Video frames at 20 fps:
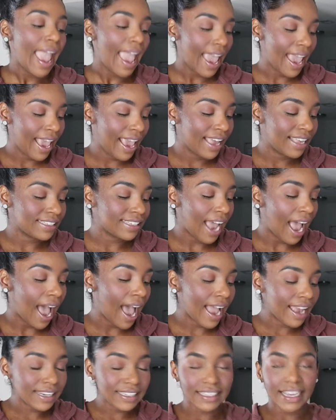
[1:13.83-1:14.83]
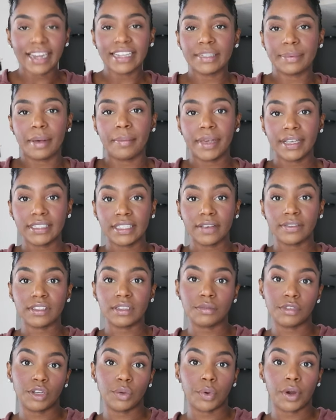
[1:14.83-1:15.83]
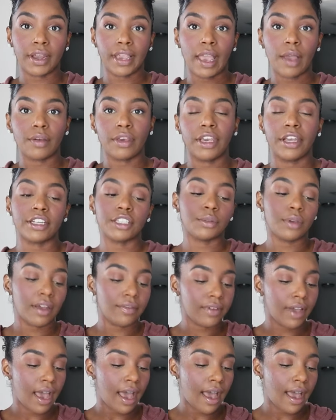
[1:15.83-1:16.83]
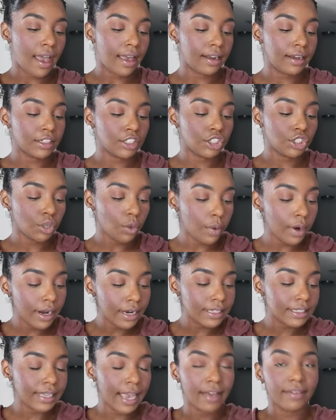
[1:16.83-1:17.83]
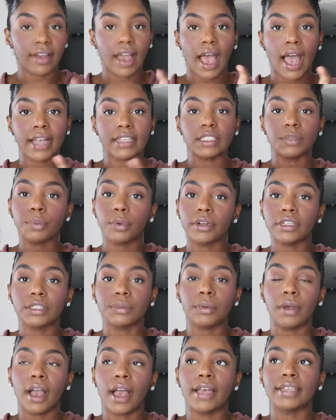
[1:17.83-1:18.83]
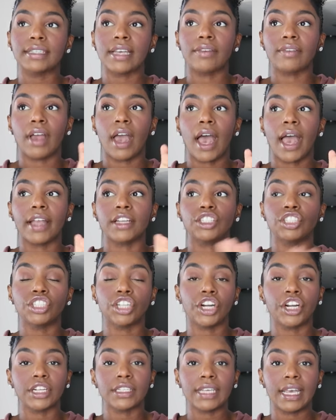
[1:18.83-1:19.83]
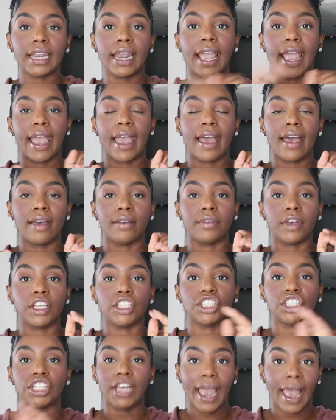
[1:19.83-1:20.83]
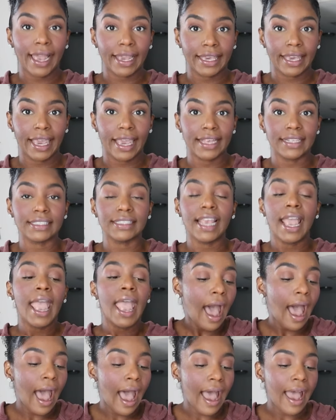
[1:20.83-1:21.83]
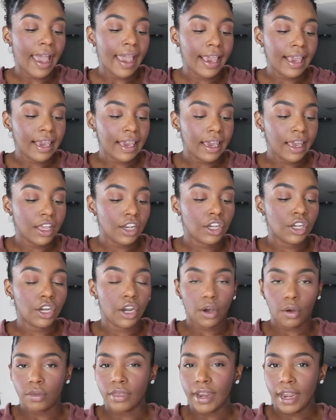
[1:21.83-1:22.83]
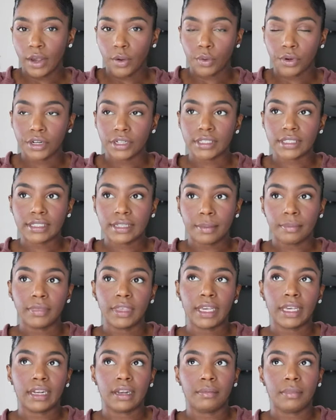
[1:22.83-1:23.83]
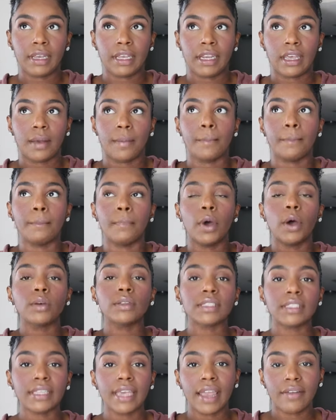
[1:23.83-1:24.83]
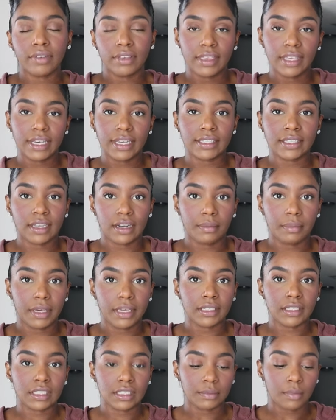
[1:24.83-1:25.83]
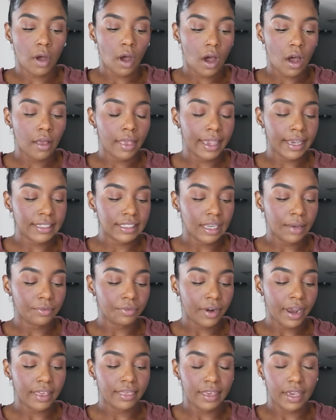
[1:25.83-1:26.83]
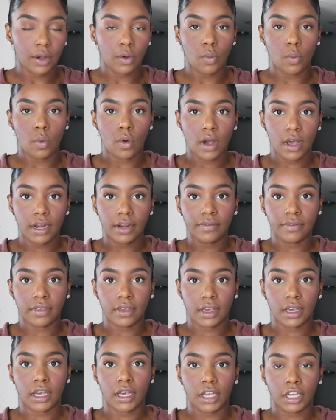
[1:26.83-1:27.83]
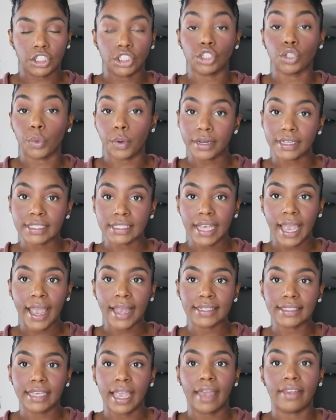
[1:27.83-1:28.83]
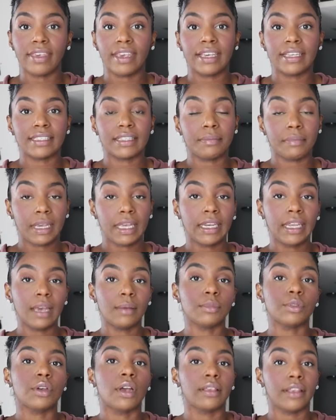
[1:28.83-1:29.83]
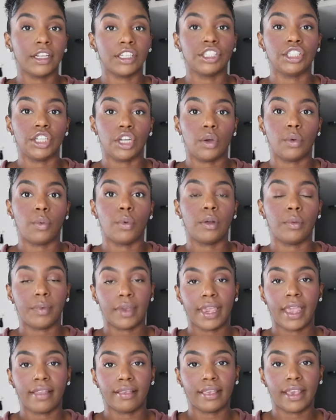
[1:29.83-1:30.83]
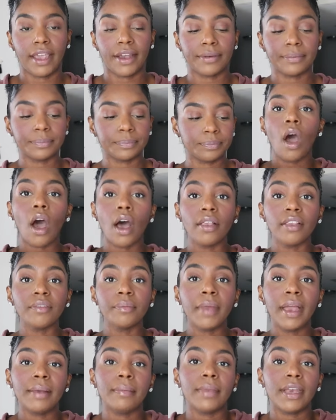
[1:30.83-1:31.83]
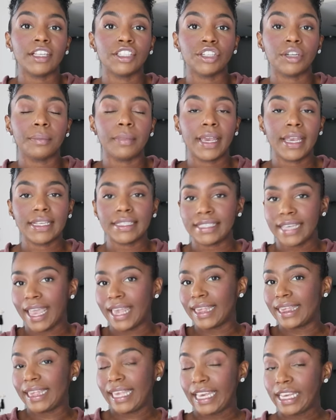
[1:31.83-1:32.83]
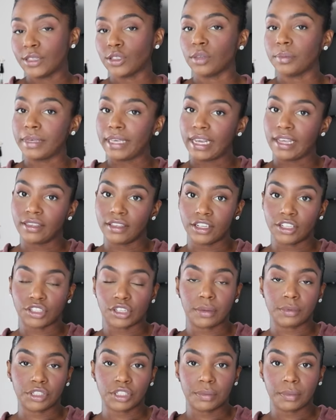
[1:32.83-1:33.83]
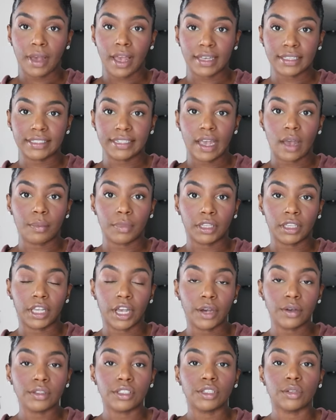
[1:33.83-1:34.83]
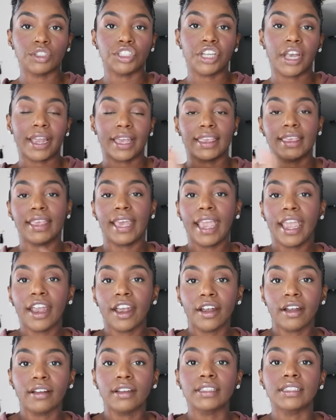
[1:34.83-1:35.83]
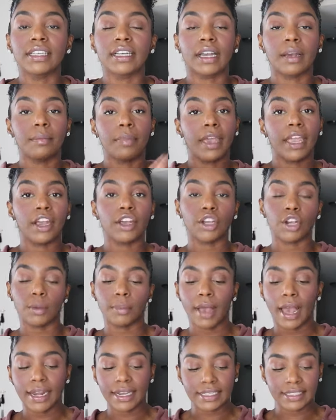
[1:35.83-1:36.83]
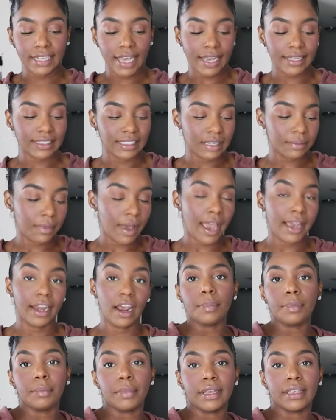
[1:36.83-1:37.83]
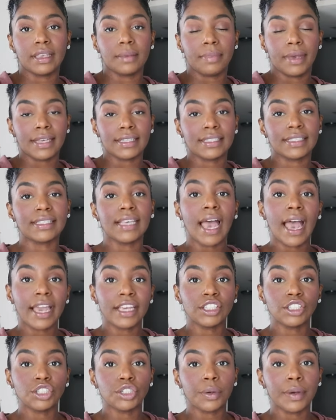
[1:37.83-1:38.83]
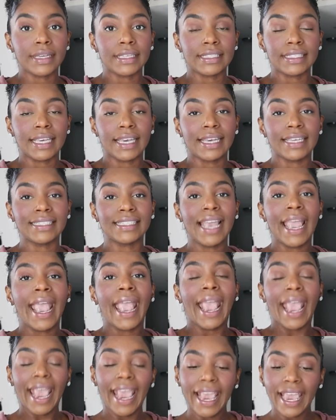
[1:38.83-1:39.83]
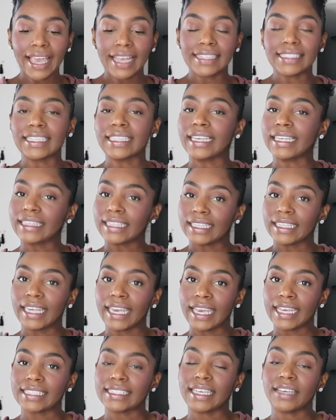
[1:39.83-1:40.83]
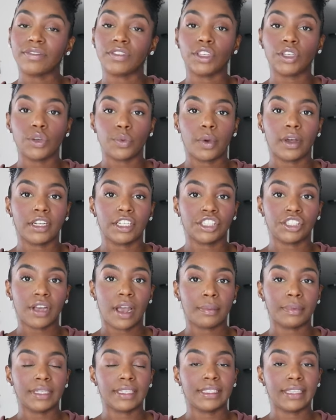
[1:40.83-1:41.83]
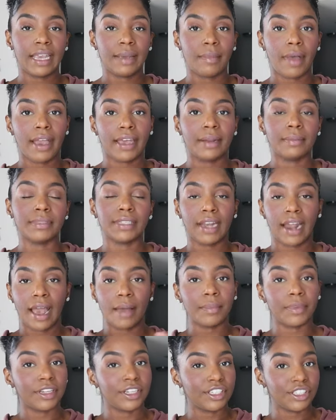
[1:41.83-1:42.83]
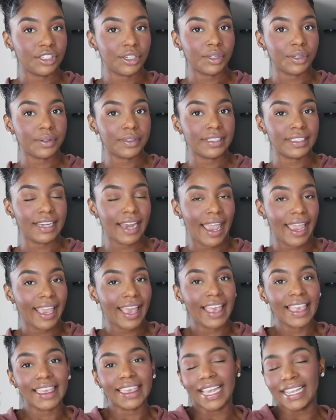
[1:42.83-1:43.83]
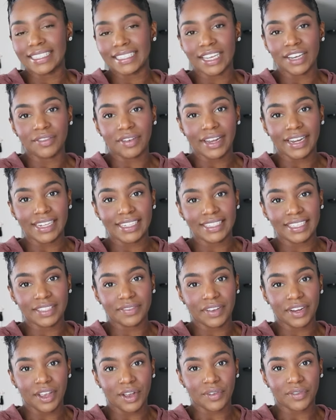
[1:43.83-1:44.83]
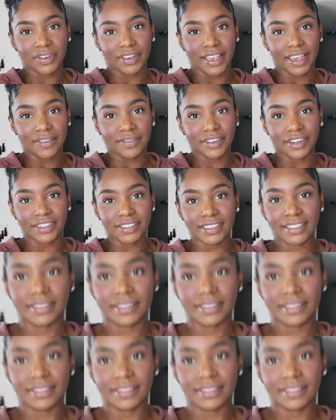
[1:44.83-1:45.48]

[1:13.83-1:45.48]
And I decided to buy myself some new workout gear. So I've got shorts, I've got sports bras, I've got shirts, and I have jackets. I know that I ordered something in the medium. Mostly everything is gonna be a small, except for I think one of the short sets, I think is a medium, so I'll let you know when we get there. All of my measurements and links will be in the description box down below, so check there to compare your body size to mine, help you make the best size choices, and click the links if you wanna shop the same items that I'm gonna show you today. Let's get right into this video for lifers.